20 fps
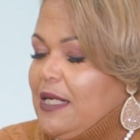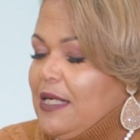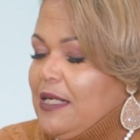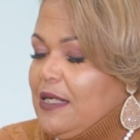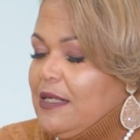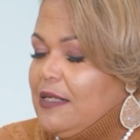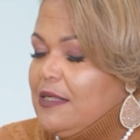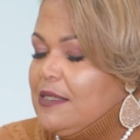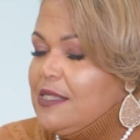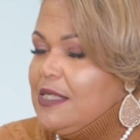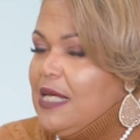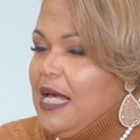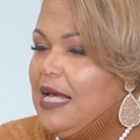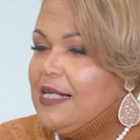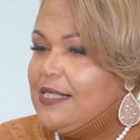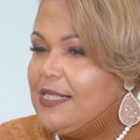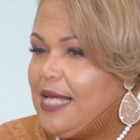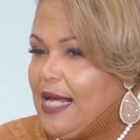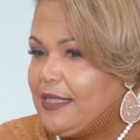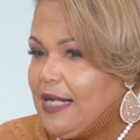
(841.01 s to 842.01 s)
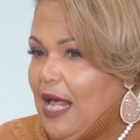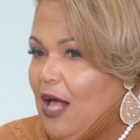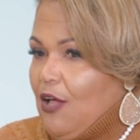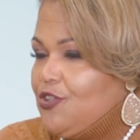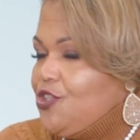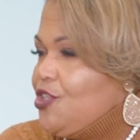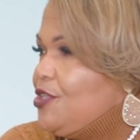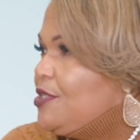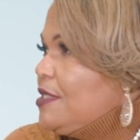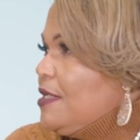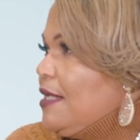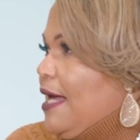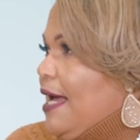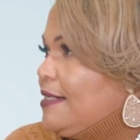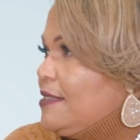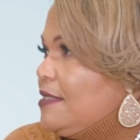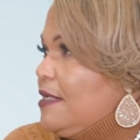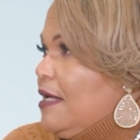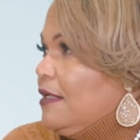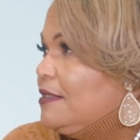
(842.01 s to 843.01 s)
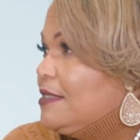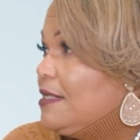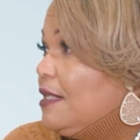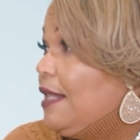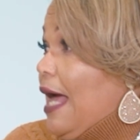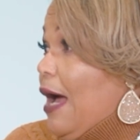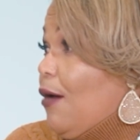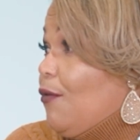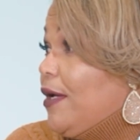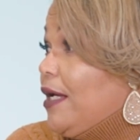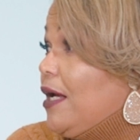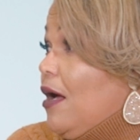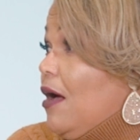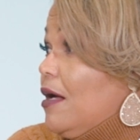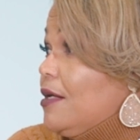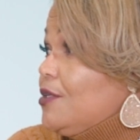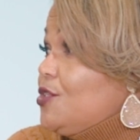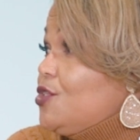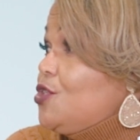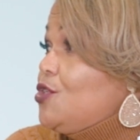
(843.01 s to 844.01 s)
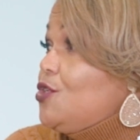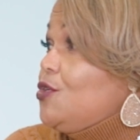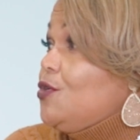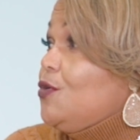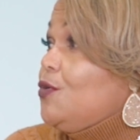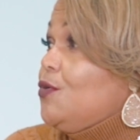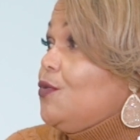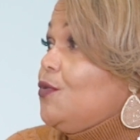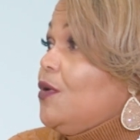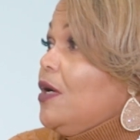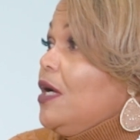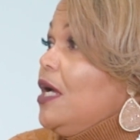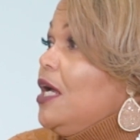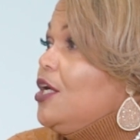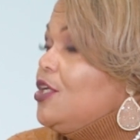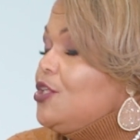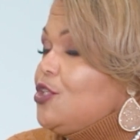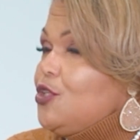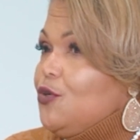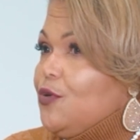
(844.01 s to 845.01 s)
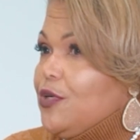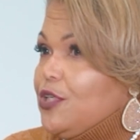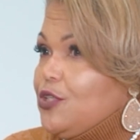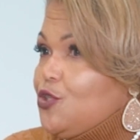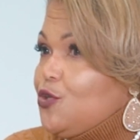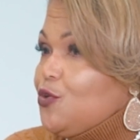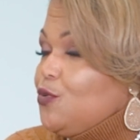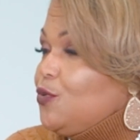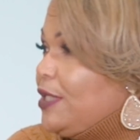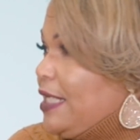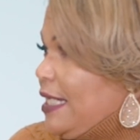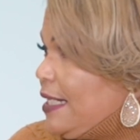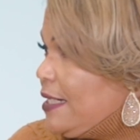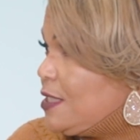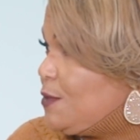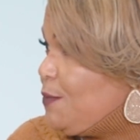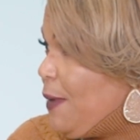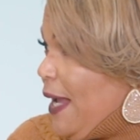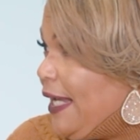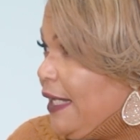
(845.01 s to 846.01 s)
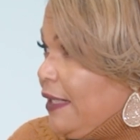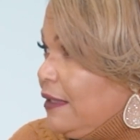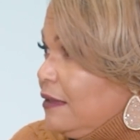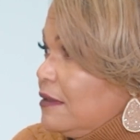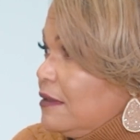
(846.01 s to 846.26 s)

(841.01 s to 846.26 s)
is technology is allowing us to truly expand.